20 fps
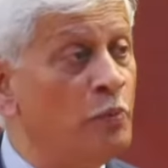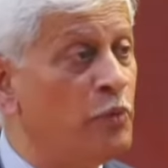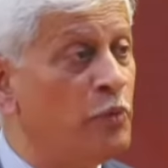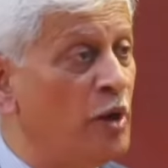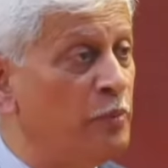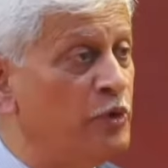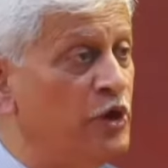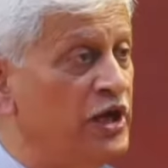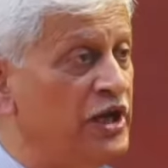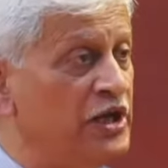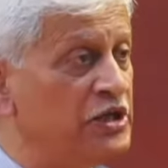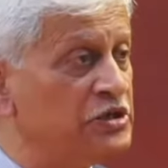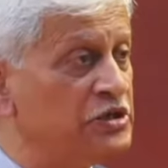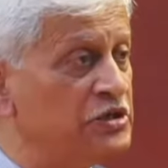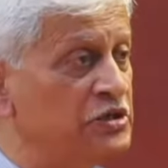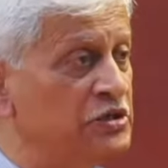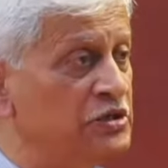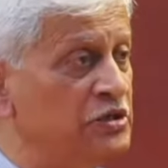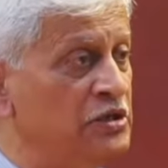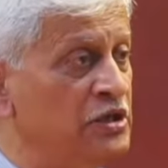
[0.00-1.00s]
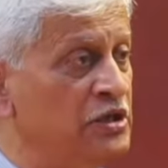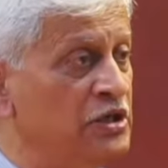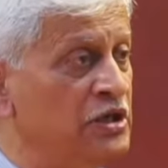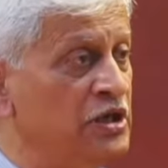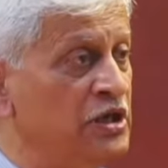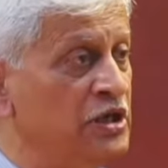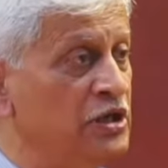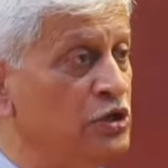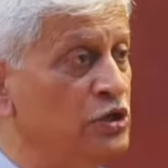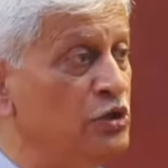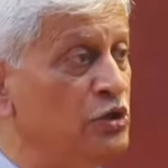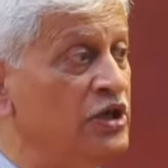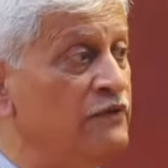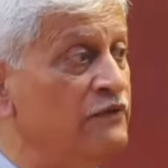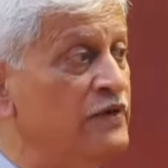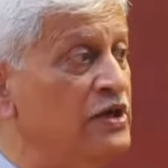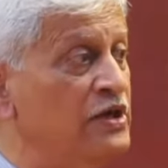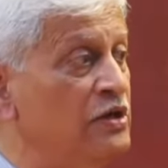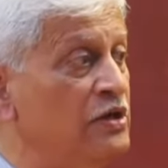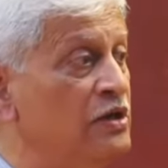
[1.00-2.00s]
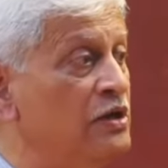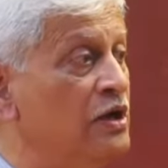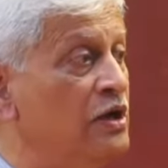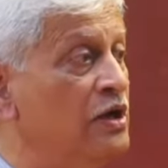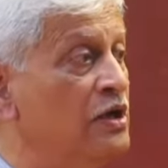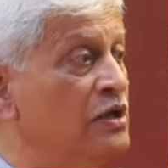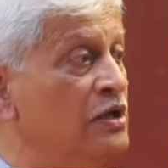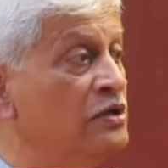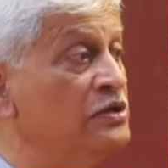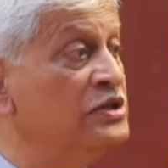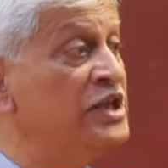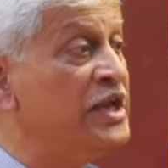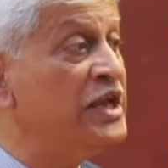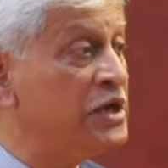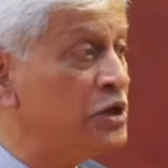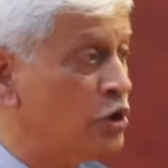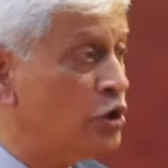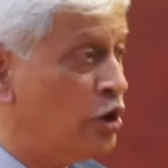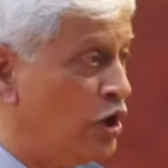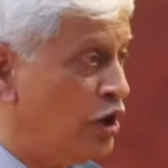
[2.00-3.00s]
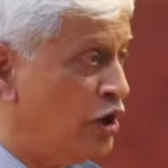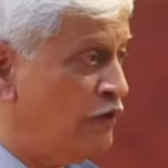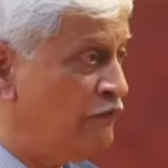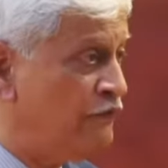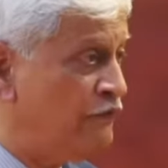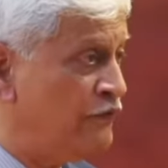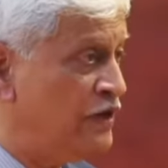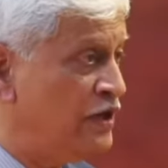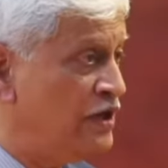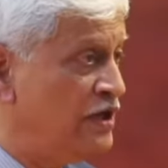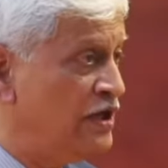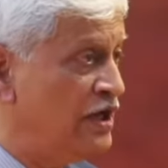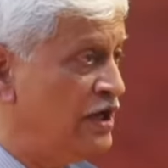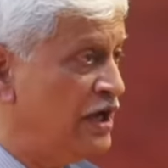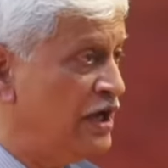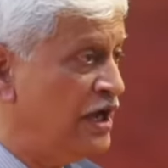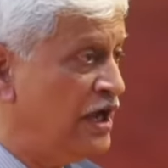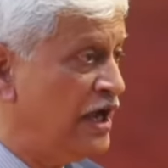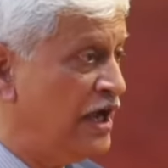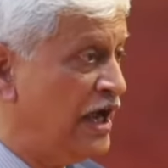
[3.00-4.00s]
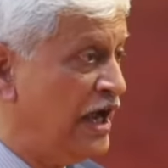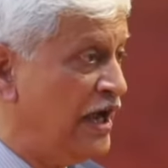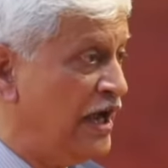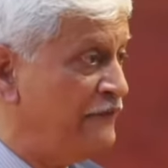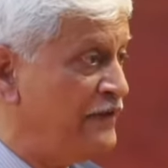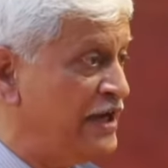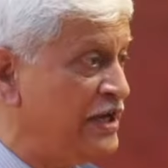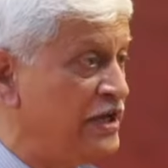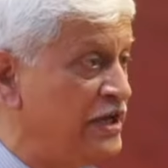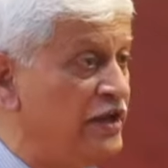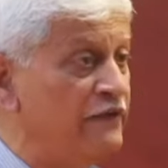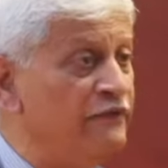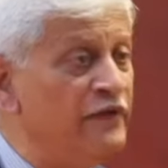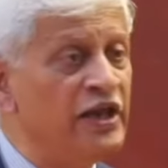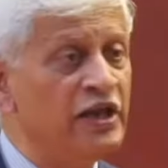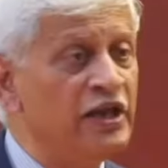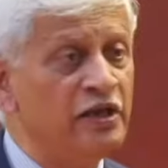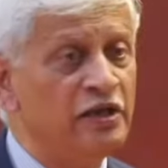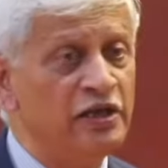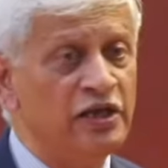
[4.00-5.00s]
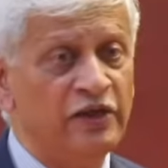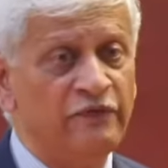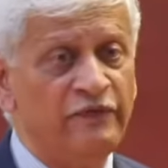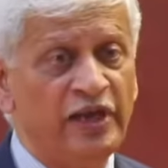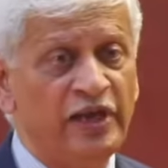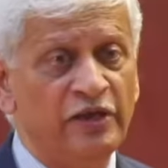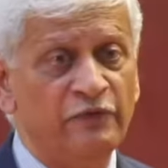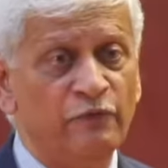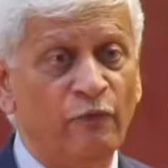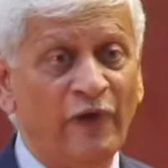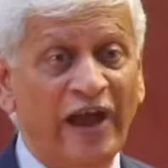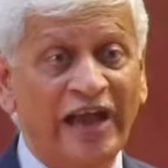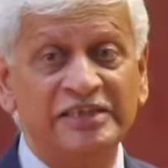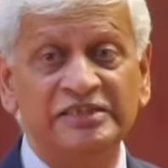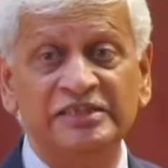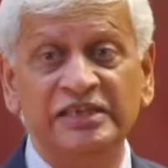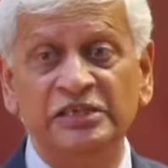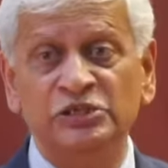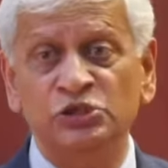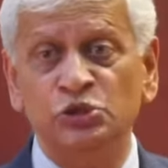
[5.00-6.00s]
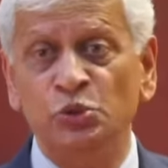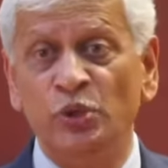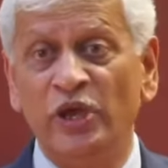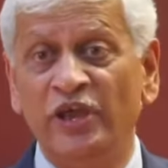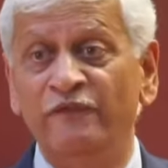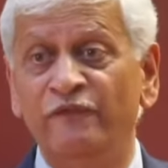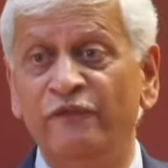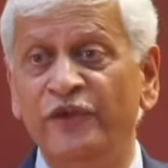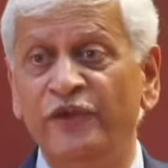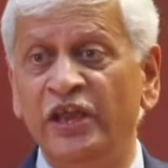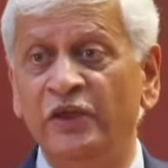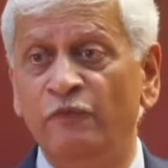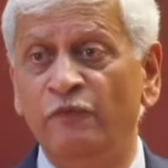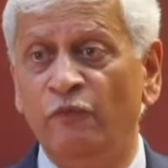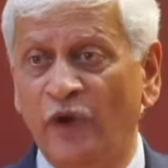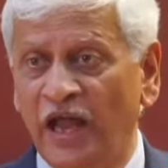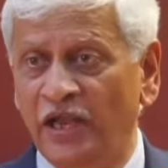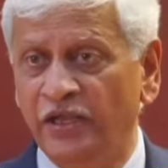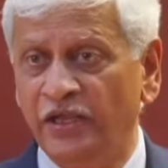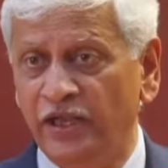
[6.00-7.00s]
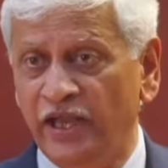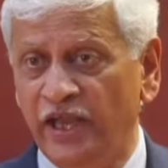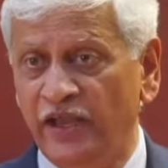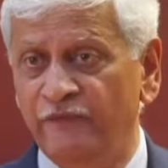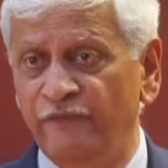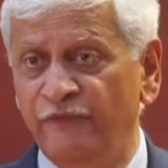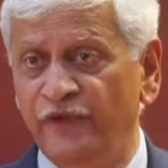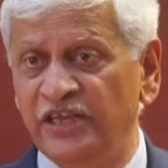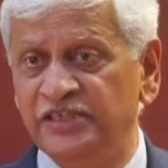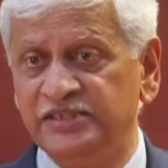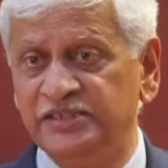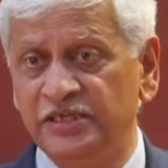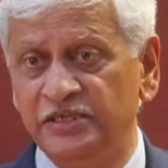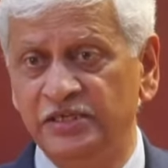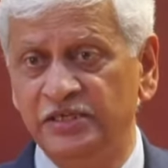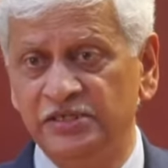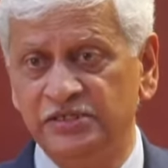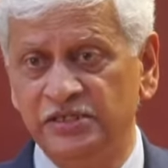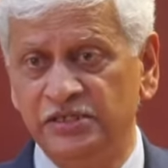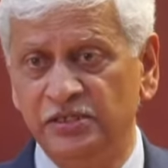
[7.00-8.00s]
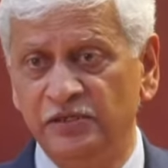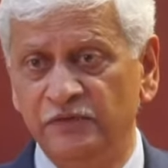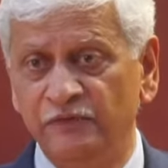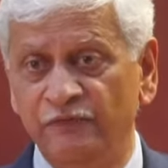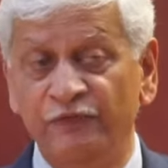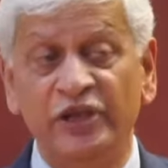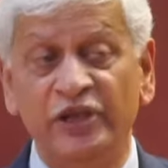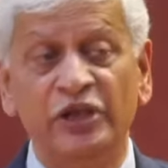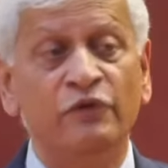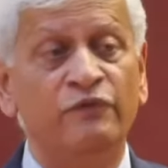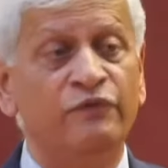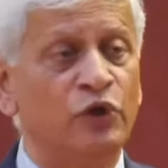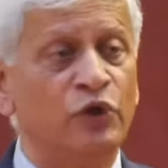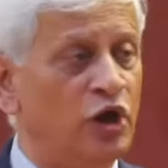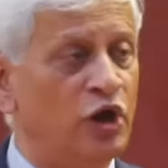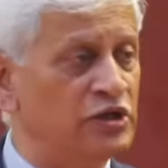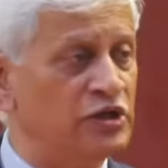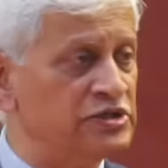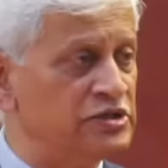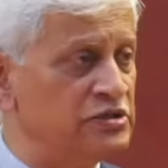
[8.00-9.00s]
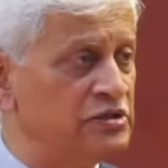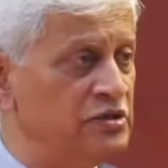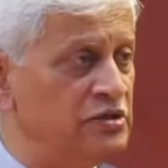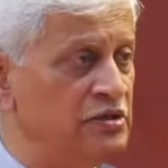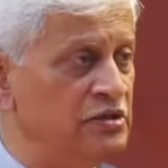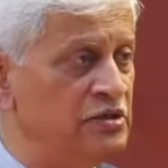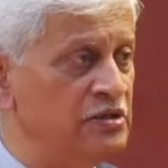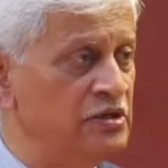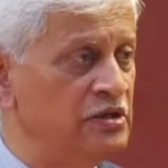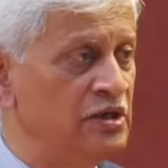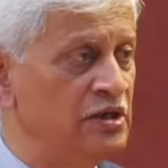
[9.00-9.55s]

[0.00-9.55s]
crore population, you even think of giving vaccines to everyone, every citizen, free of cost.